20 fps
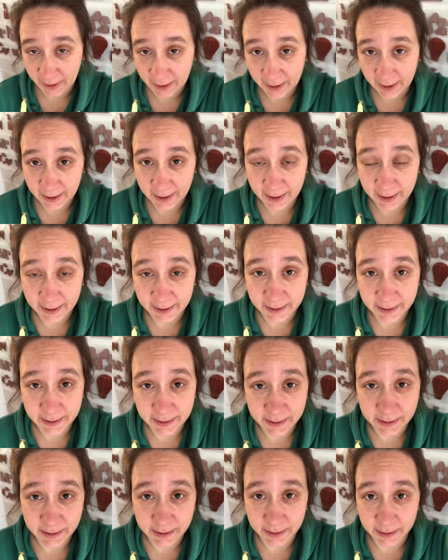
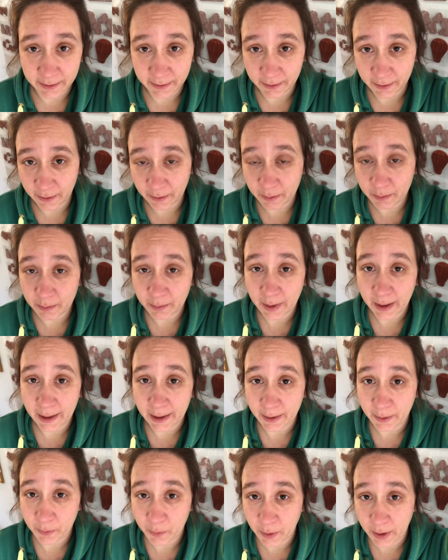And on
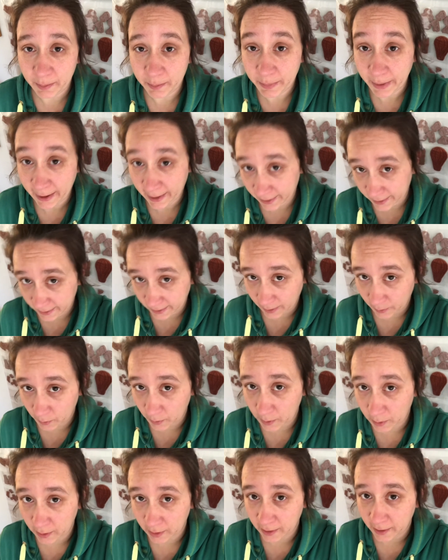my way back, I
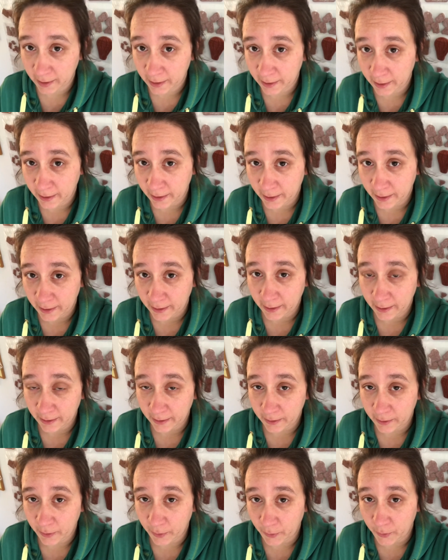will
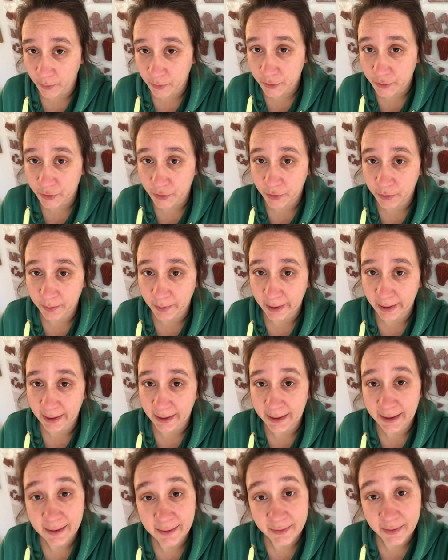go to my
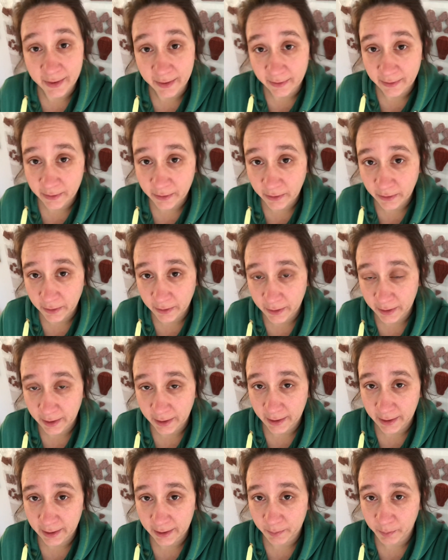little sister
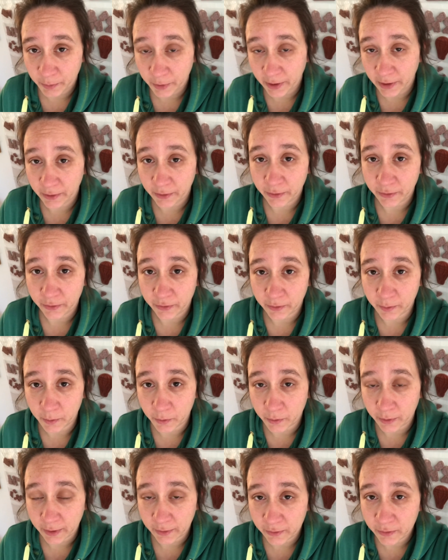and bring her some
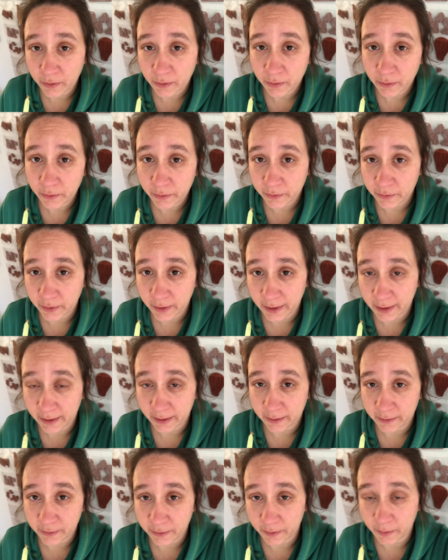croissants
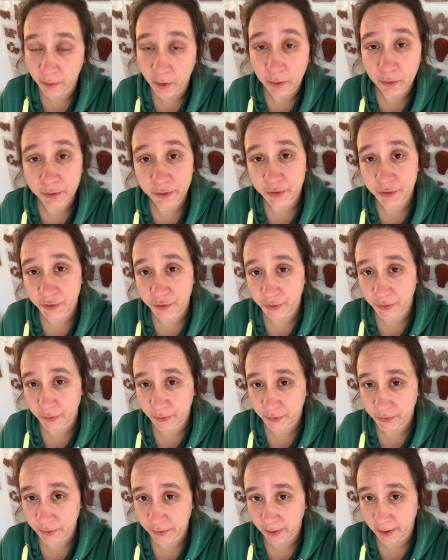and some orange
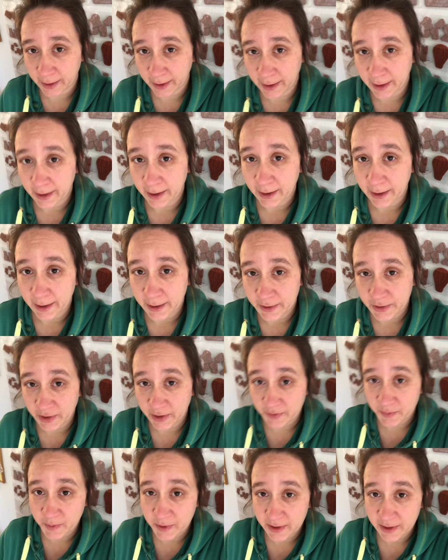juice. She
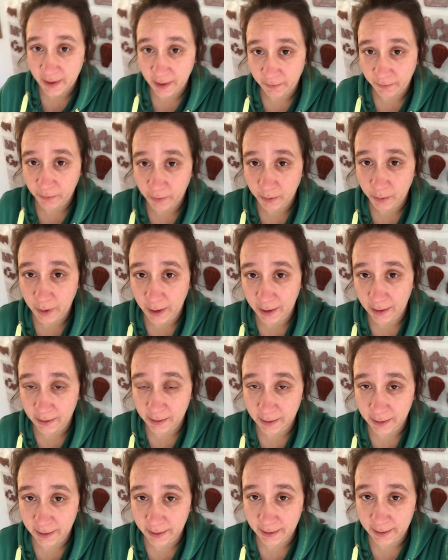has been sick for a
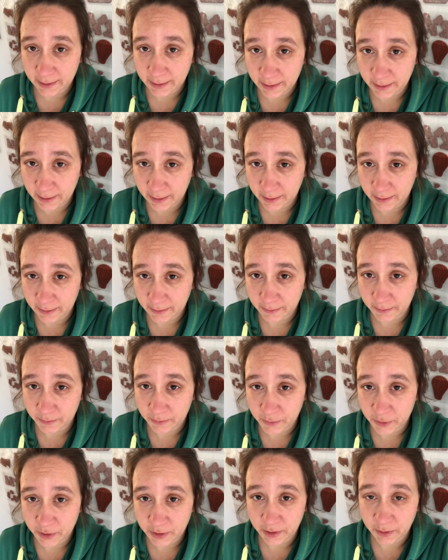while,
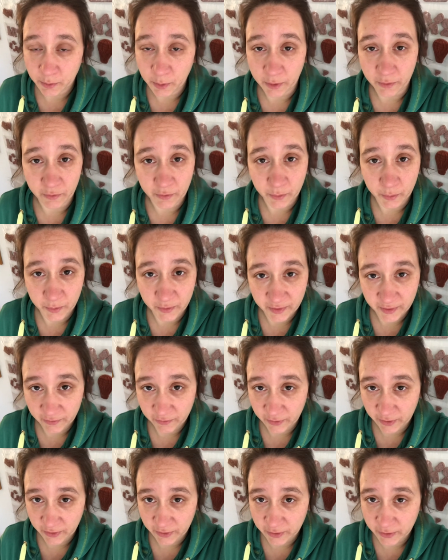and she wants a
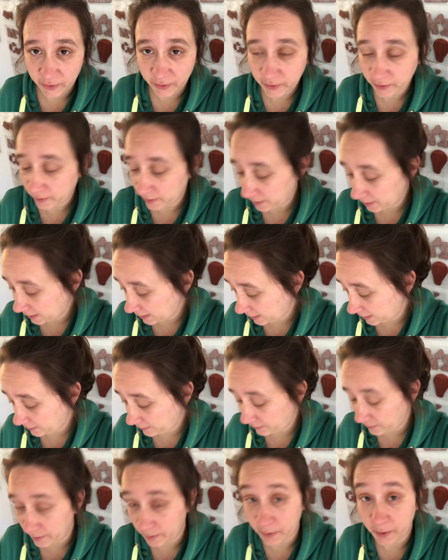visitor,
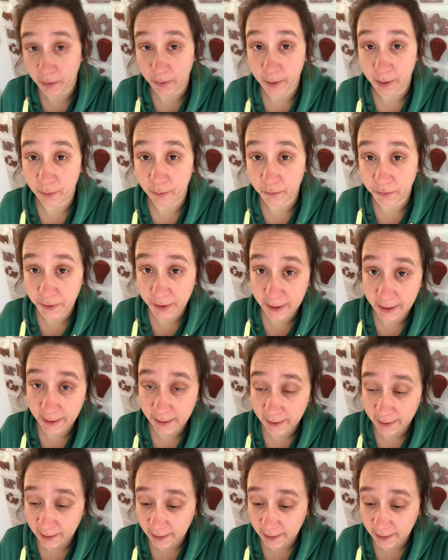and so I'm going over there.